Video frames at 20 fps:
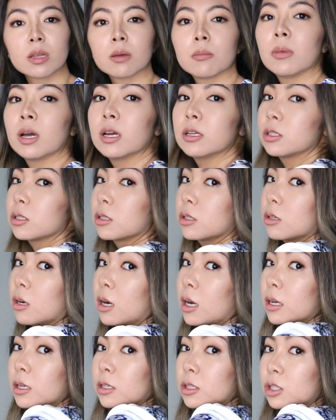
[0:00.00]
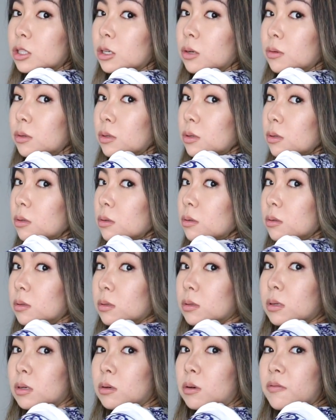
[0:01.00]
Like just try to show you.
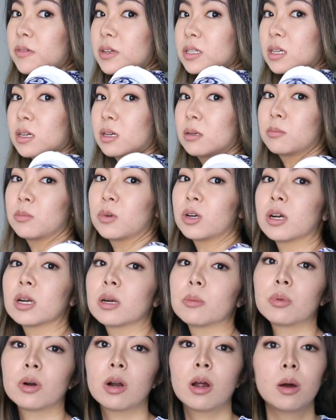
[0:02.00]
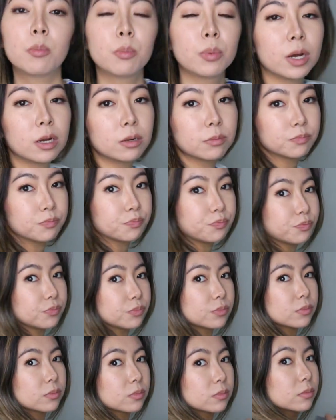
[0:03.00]
Obviously I'm wearing a bra, but
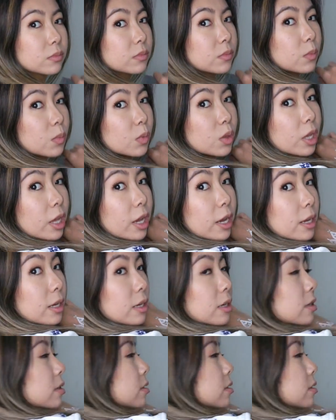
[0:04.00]
like